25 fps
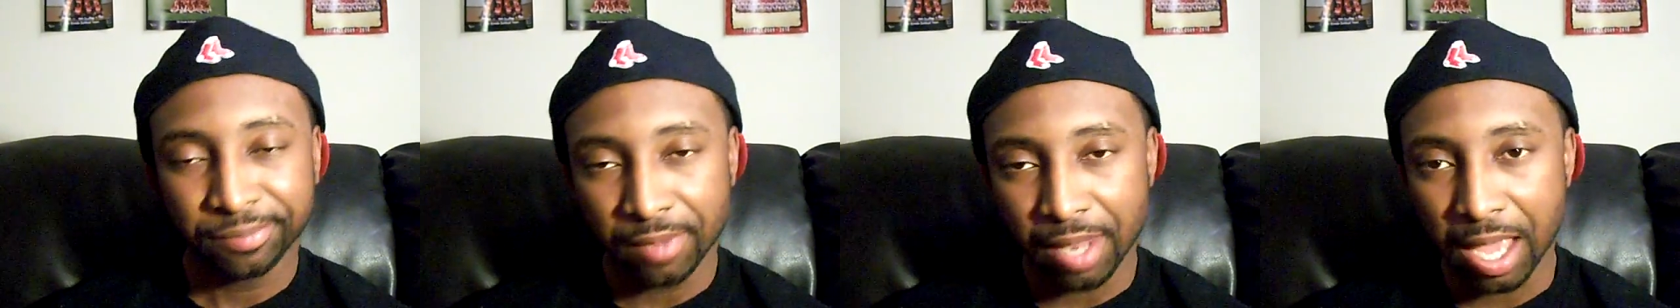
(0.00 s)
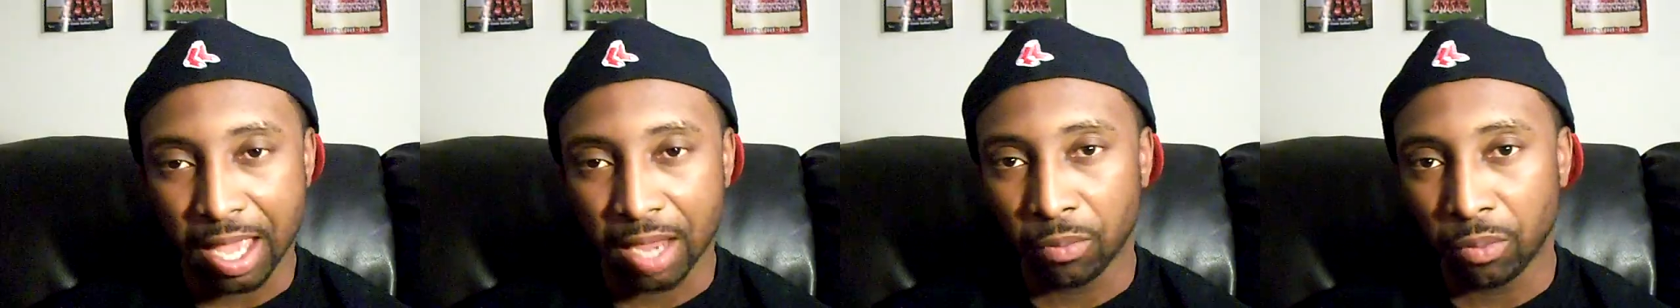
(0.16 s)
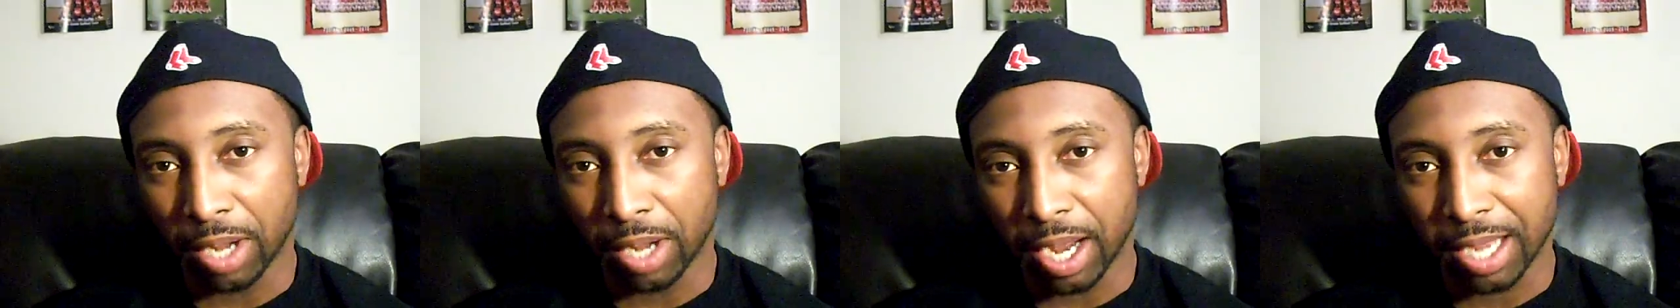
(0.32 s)

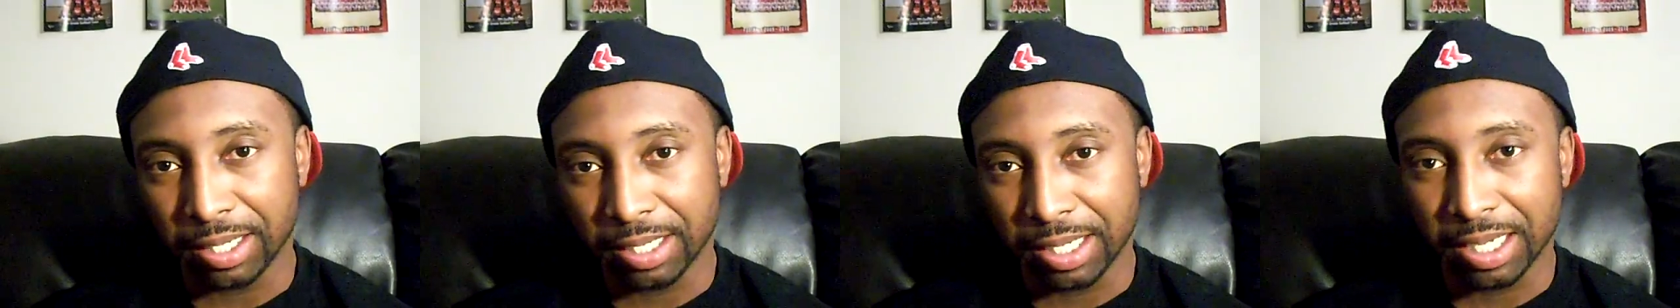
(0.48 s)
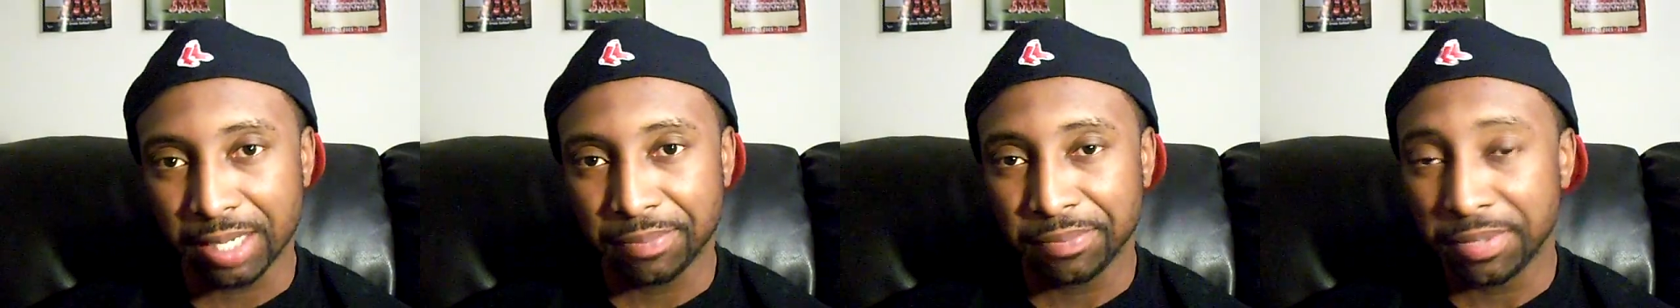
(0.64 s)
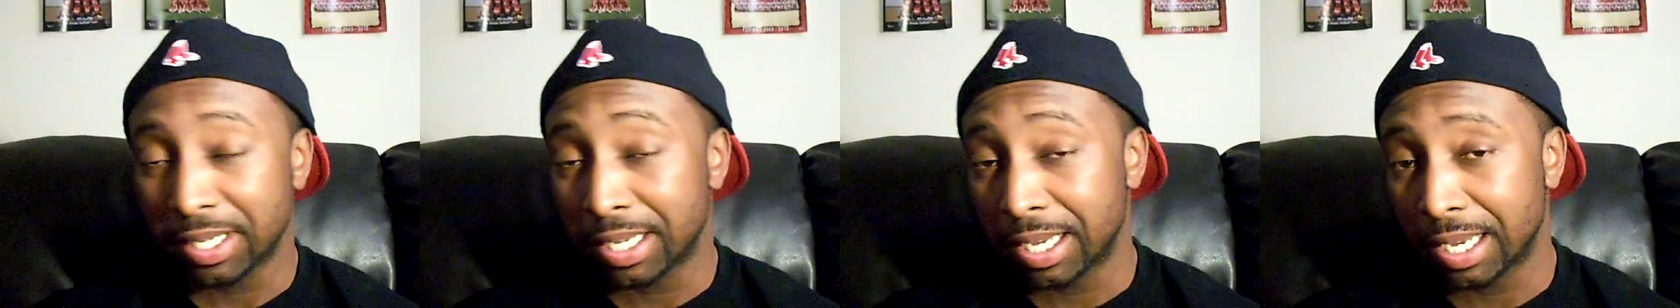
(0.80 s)
like what I
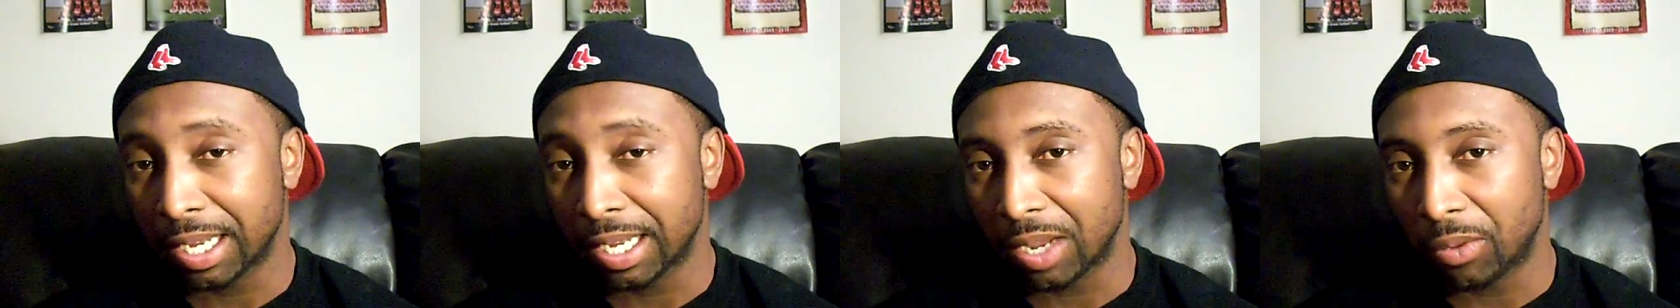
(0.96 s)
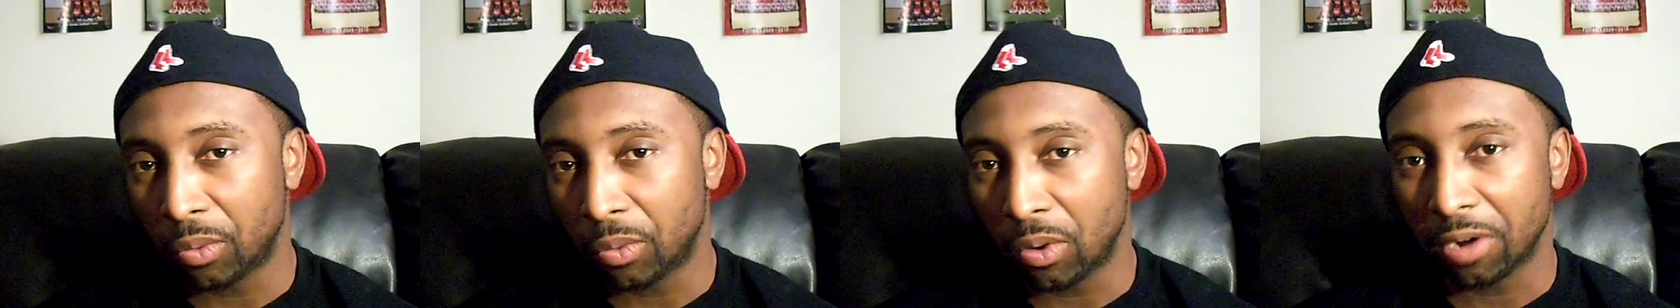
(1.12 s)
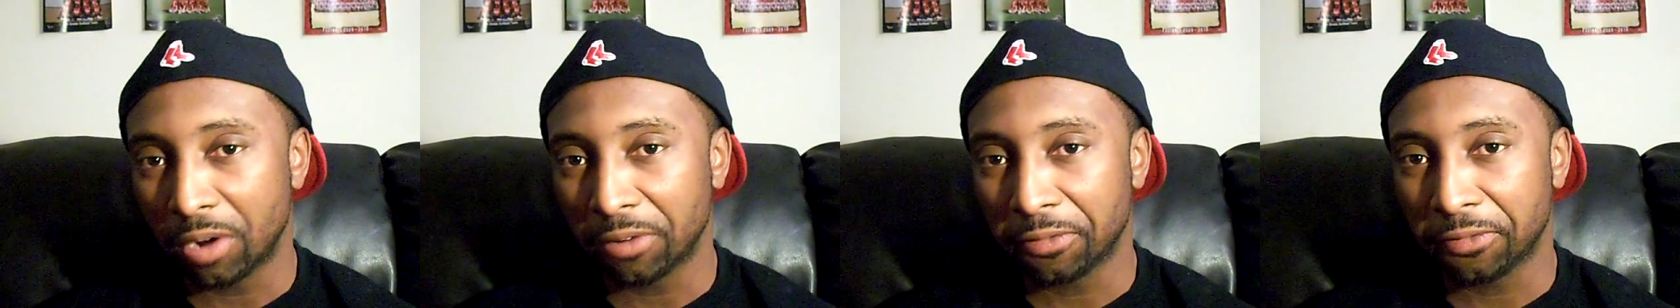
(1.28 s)
did, me kicking
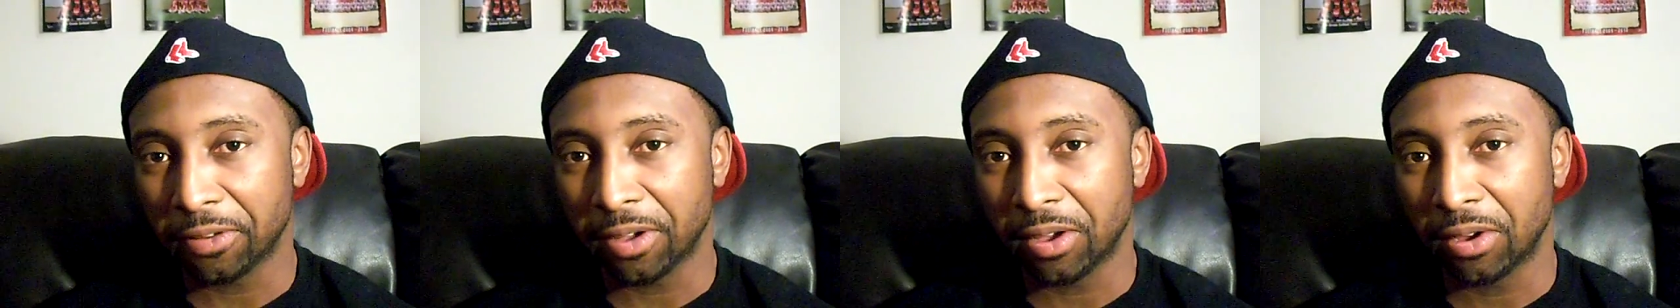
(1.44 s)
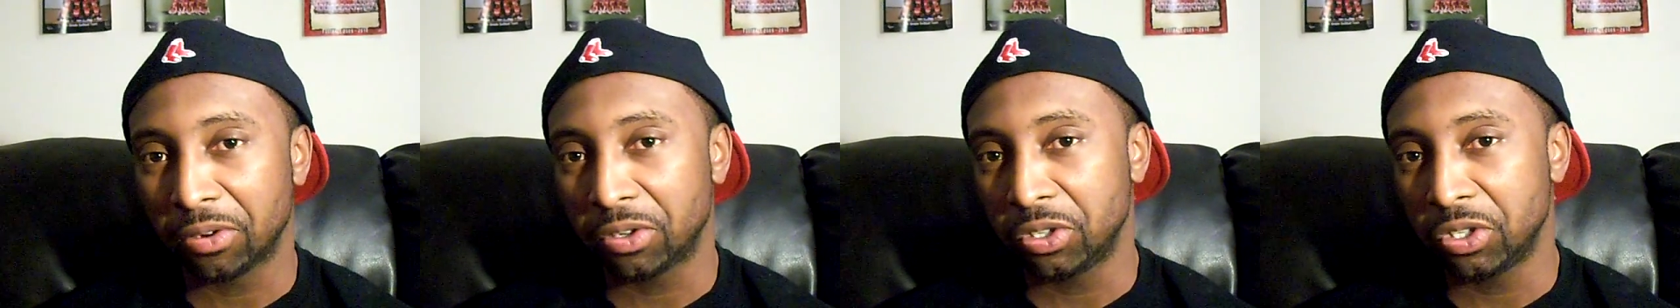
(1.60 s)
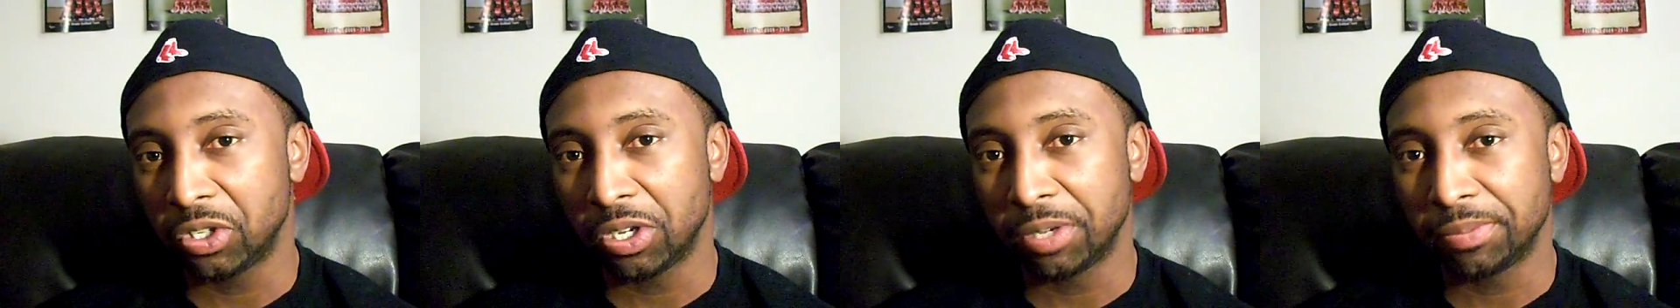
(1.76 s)
that water
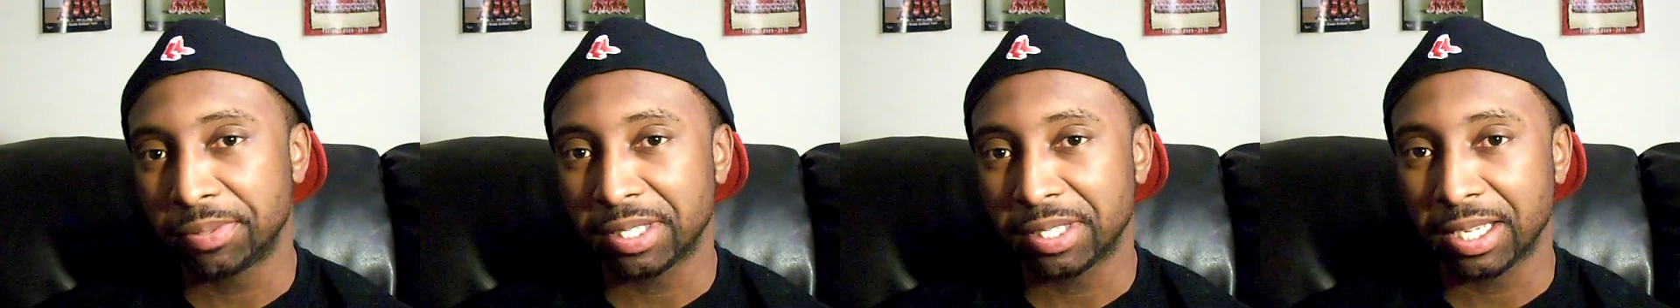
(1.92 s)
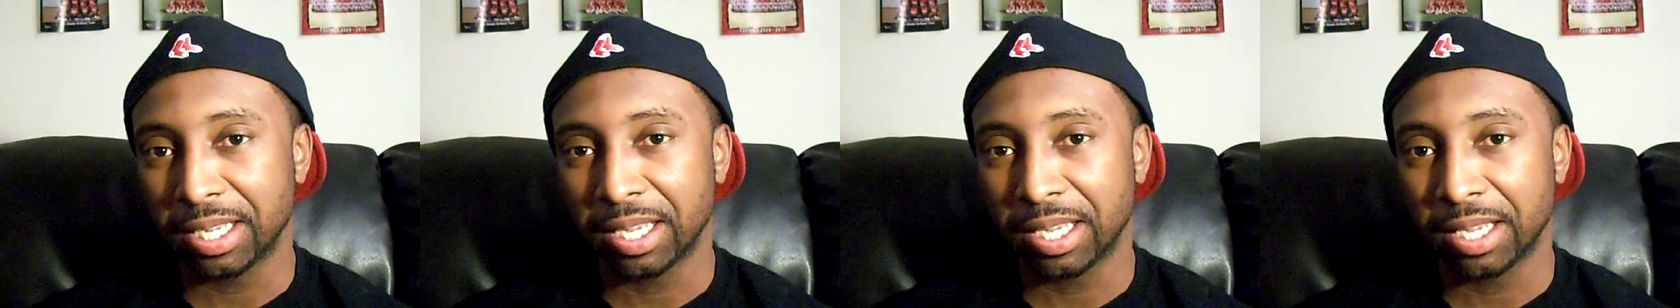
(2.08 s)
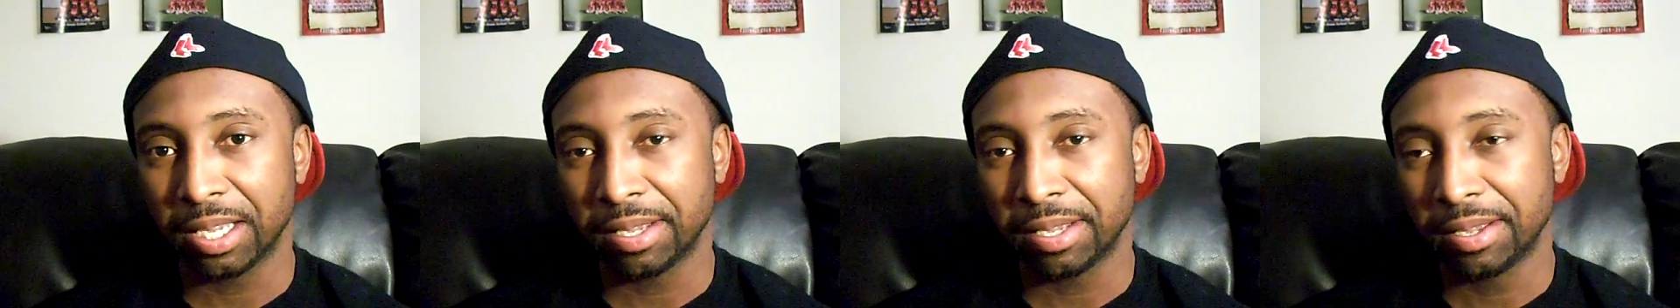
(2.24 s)
fountain, you know what I'm
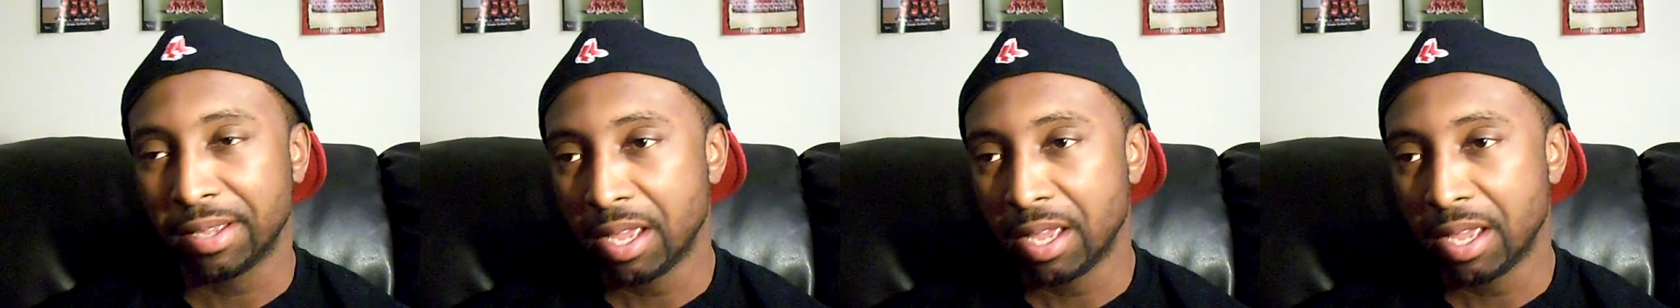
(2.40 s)
saying,